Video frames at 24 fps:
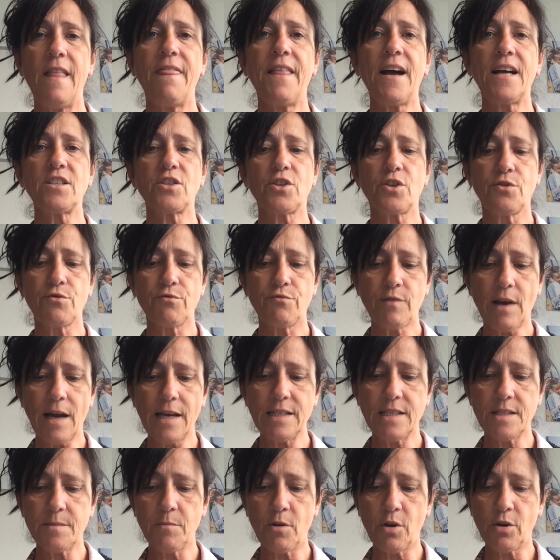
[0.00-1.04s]
"That's
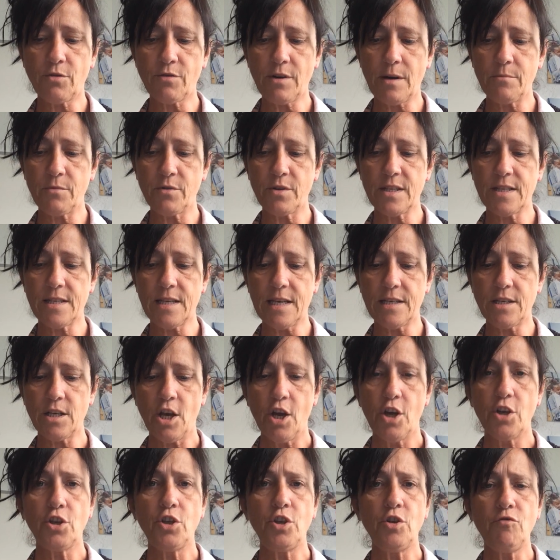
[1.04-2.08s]
great," my grandmother said.
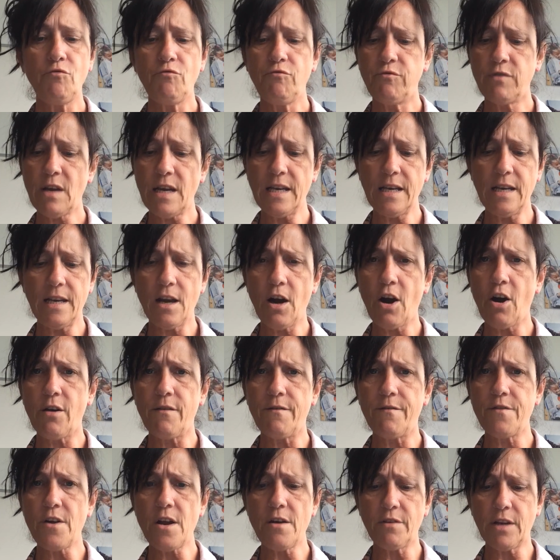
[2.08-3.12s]
"You really are
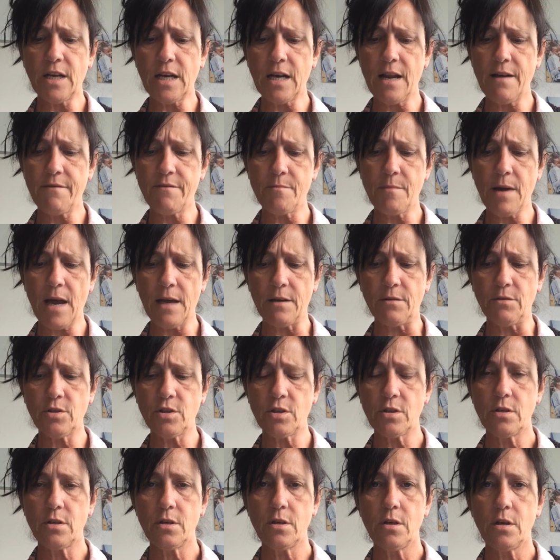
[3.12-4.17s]
a very clever
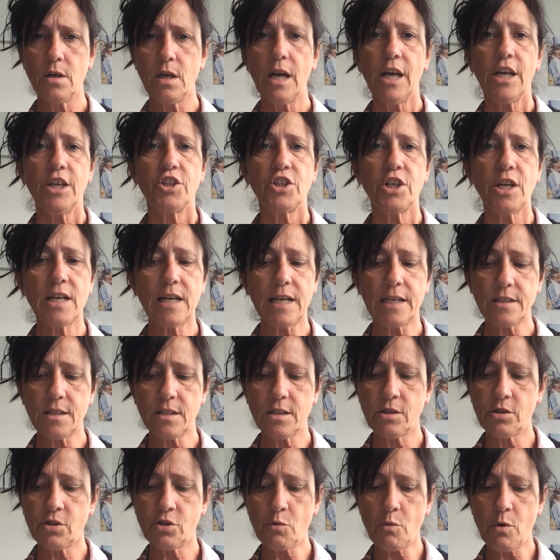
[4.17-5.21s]
mouse." She
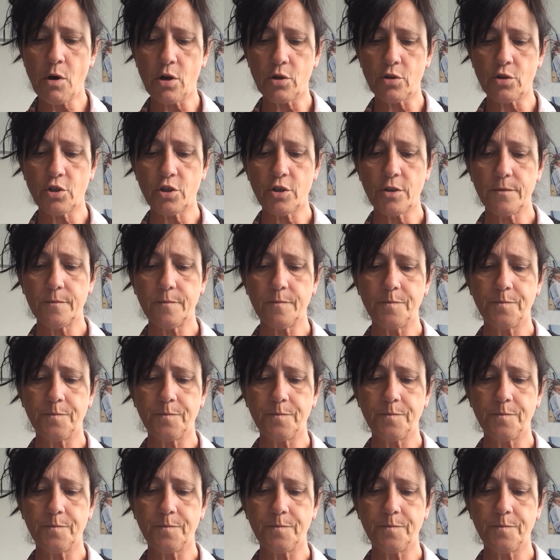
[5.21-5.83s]
glanced at her watch.